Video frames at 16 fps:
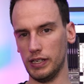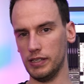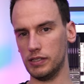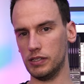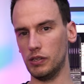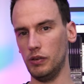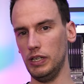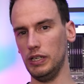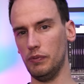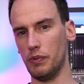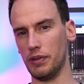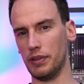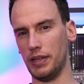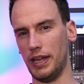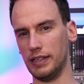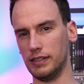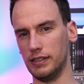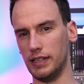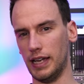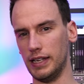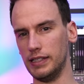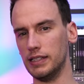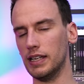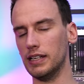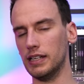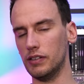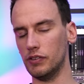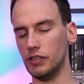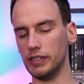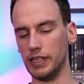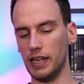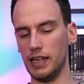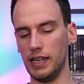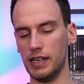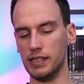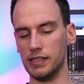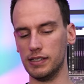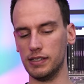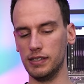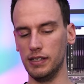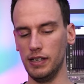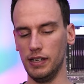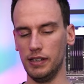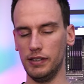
history with like the 9900KS,